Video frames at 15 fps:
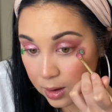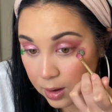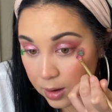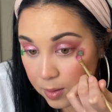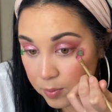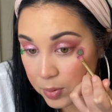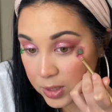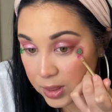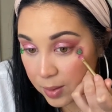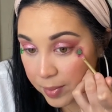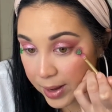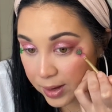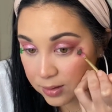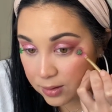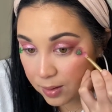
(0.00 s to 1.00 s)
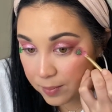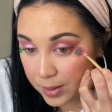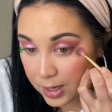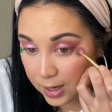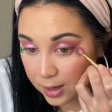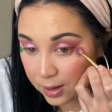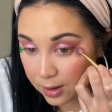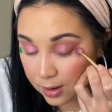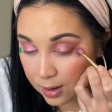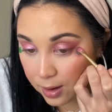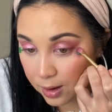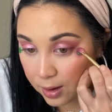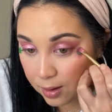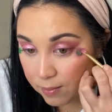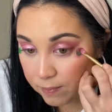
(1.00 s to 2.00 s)
put the bats on my
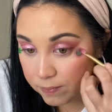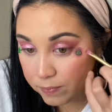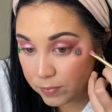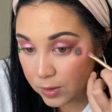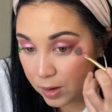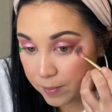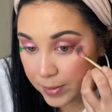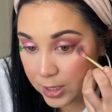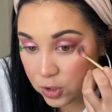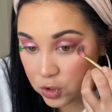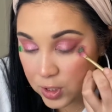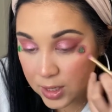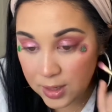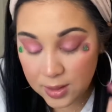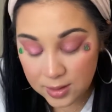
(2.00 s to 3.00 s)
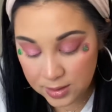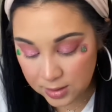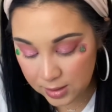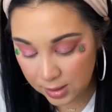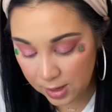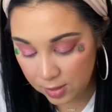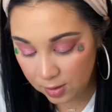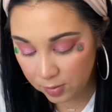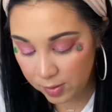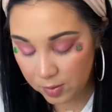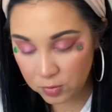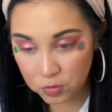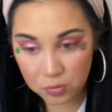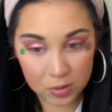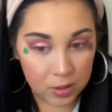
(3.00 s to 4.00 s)
cheeks, and I thought that
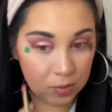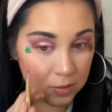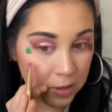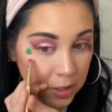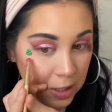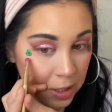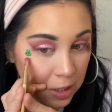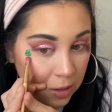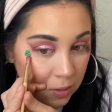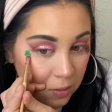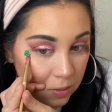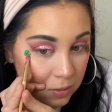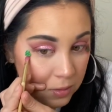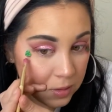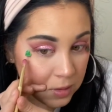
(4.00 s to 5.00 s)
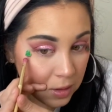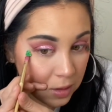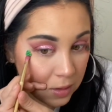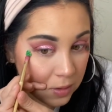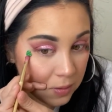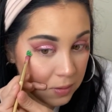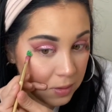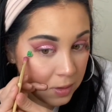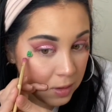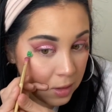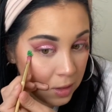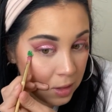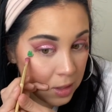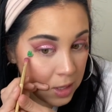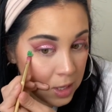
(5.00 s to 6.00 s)
was really, really cute. So
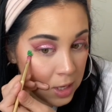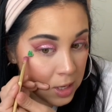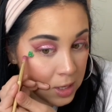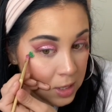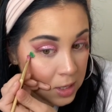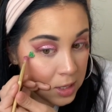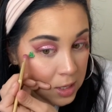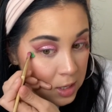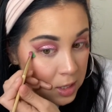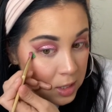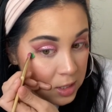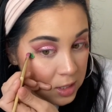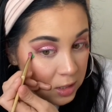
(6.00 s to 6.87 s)
it's